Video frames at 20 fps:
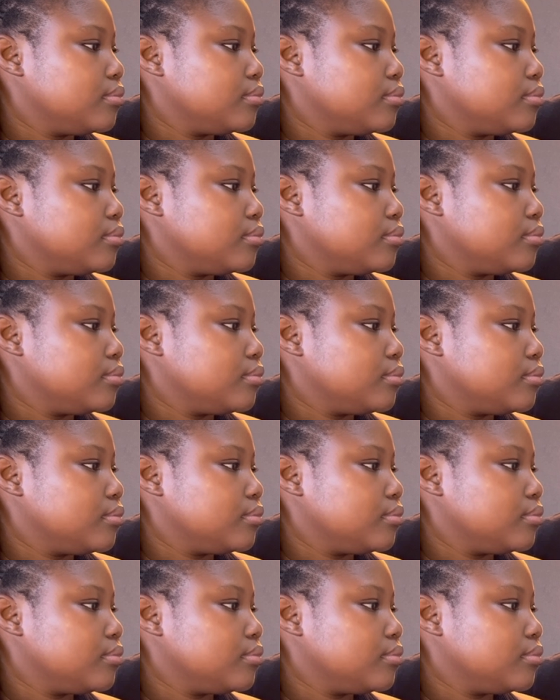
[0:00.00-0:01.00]

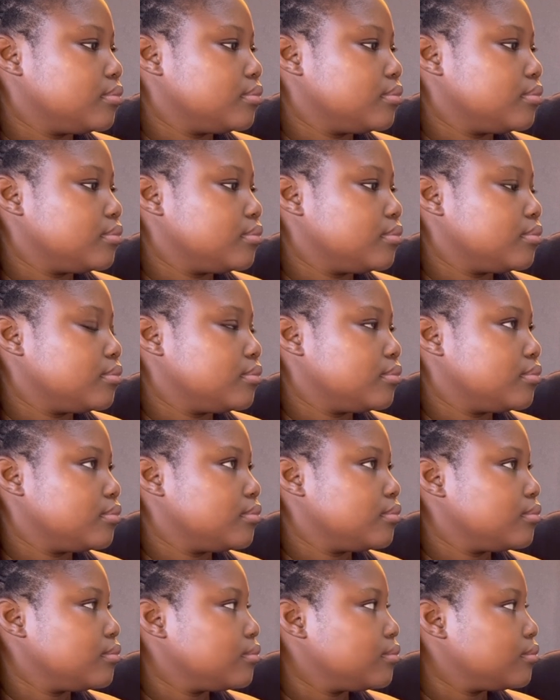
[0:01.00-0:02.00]

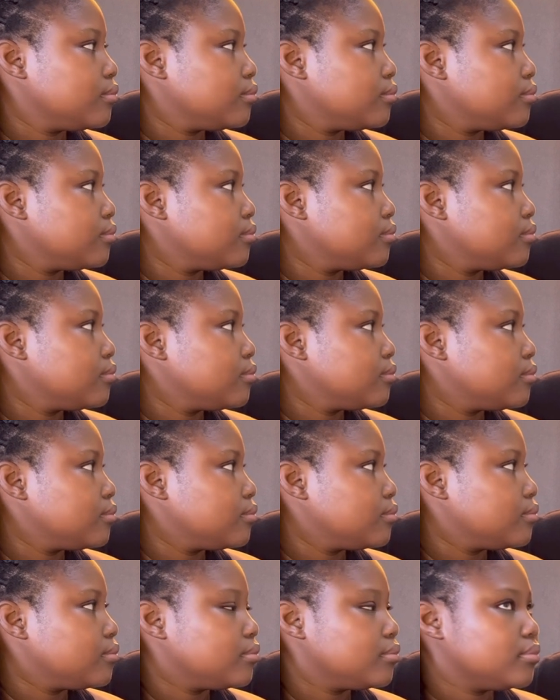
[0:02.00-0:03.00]

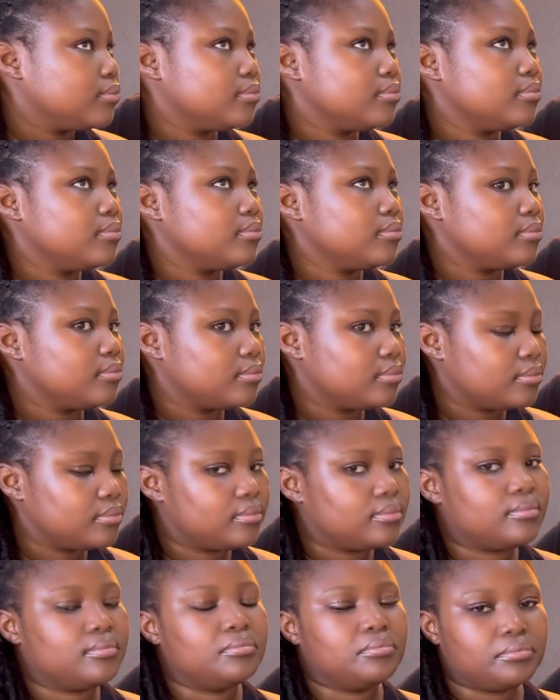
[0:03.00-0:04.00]

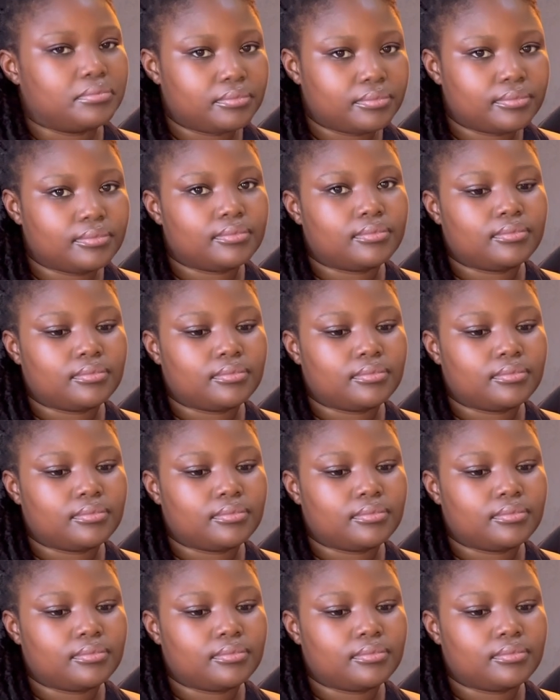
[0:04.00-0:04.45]
The person shown says nothing.